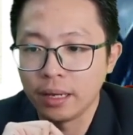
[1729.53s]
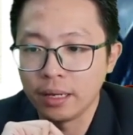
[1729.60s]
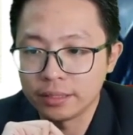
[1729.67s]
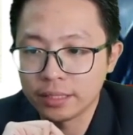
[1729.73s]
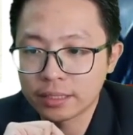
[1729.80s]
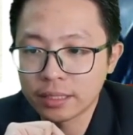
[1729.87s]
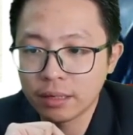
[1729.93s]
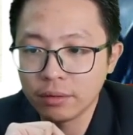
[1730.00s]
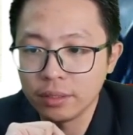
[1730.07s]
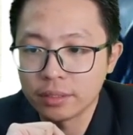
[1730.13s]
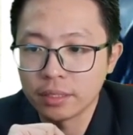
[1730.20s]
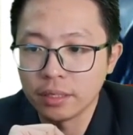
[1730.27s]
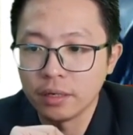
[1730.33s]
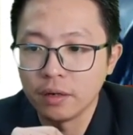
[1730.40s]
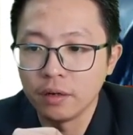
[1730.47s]
Just now is
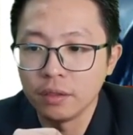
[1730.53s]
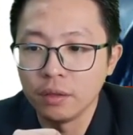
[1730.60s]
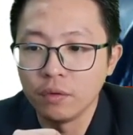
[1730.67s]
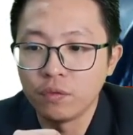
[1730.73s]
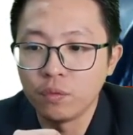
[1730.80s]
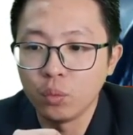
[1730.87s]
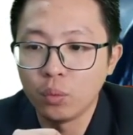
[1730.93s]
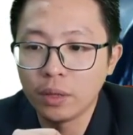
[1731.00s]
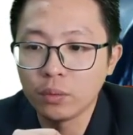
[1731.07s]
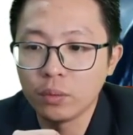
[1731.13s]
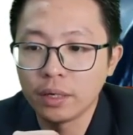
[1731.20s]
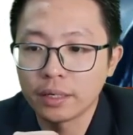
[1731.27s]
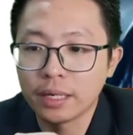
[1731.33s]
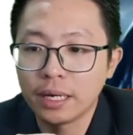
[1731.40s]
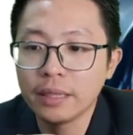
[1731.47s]
the 1
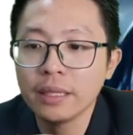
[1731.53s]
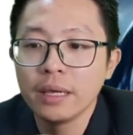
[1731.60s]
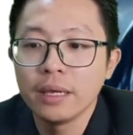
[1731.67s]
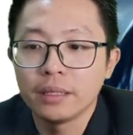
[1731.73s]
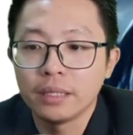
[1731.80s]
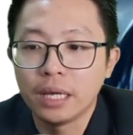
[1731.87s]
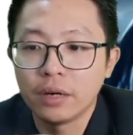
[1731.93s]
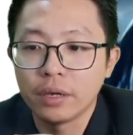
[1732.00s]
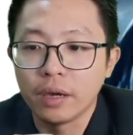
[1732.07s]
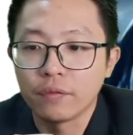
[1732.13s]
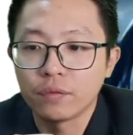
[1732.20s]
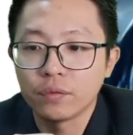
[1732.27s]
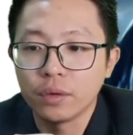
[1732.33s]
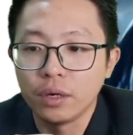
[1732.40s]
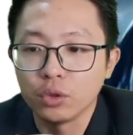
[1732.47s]
work done. Now you have
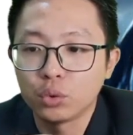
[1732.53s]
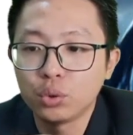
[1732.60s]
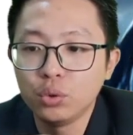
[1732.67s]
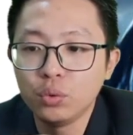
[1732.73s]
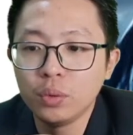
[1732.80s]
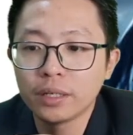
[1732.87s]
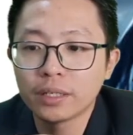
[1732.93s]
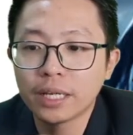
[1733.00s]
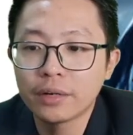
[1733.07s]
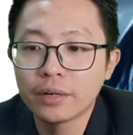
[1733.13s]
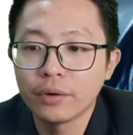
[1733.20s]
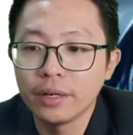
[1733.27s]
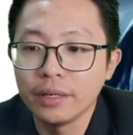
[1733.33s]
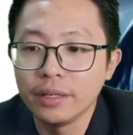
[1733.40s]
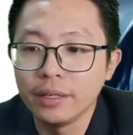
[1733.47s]
2 work done
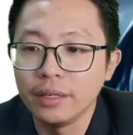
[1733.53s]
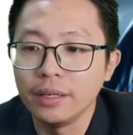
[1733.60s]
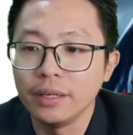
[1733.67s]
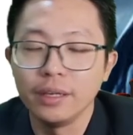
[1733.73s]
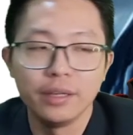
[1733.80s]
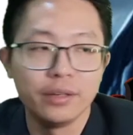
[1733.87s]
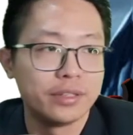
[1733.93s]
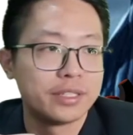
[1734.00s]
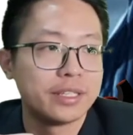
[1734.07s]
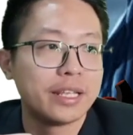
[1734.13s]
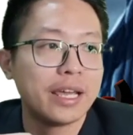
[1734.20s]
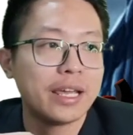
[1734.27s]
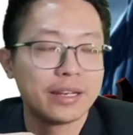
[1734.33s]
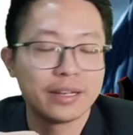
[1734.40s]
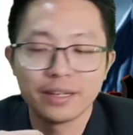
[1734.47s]
already. Do you see
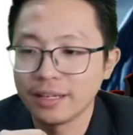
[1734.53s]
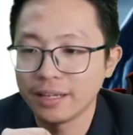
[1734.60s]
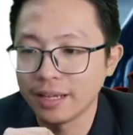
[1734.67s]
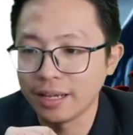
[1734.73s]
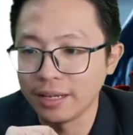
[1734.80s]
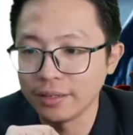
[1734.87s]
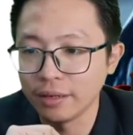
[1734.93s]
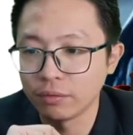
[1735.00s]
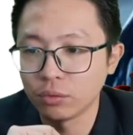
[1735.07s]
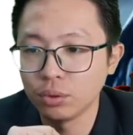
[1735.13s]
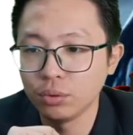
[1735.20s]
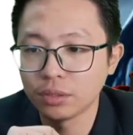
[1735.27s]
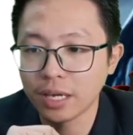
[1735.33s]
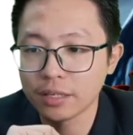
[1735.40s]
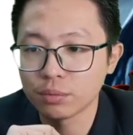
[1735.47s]
that? You have
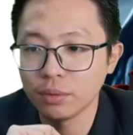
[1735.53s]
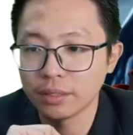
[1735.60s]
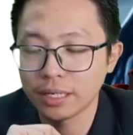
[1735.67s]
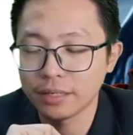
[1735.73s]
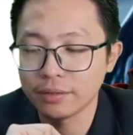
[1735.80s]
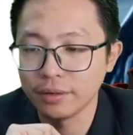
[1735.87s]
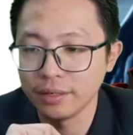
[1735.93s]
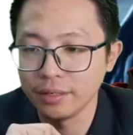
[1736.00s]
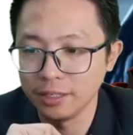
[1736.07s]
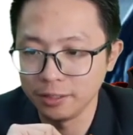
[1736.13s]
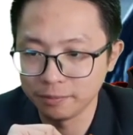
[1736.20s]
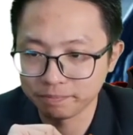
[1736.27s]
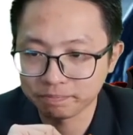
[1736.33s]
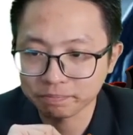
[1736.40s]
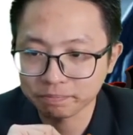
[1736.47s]
2 times work done already.